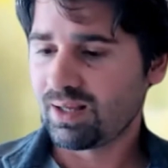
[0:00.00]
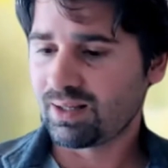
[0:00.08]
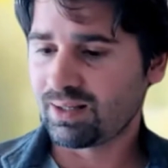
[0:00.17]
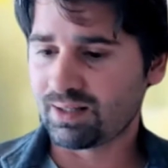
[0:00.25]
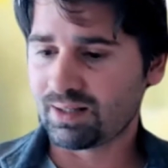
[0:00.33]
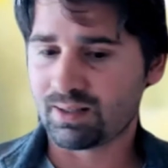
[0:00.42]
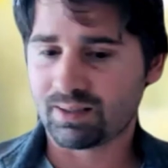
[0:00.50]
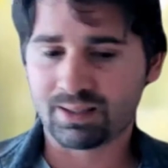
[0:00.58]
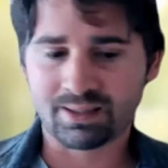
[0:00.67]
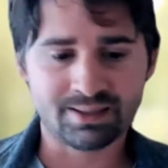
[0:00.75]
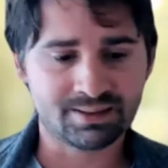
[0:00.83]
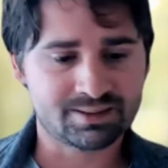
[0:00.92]

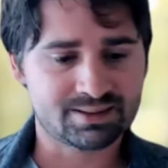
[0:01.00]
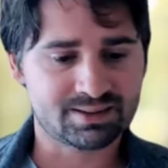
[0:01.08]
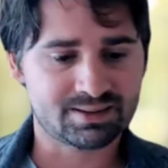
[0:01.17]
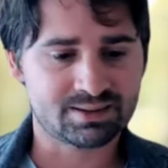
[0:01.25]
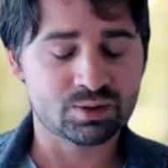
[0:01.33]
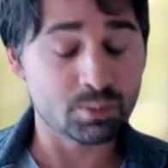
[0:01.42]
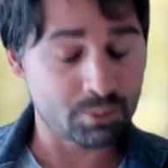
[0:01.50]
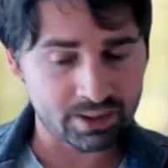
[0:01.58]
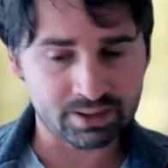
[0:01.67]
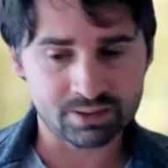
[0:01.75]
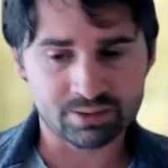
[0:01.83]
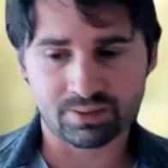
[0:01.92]
And it's super
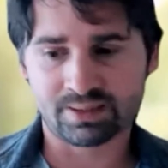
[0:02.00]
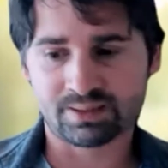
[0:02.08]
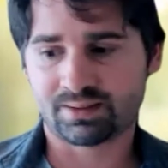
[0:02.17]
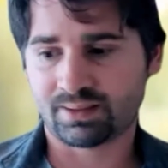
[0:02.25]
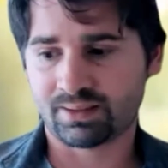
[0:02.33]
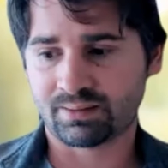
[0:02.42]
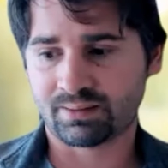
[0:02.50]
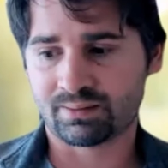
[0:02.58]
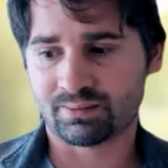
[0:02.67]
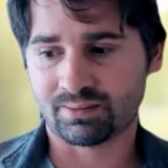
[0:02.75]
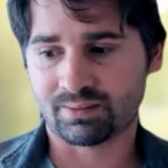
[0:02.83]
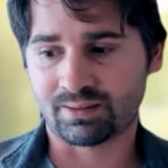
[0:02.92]

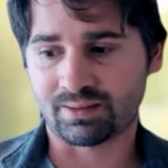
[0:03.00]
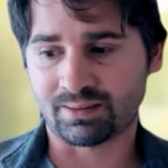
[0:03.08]
interesting,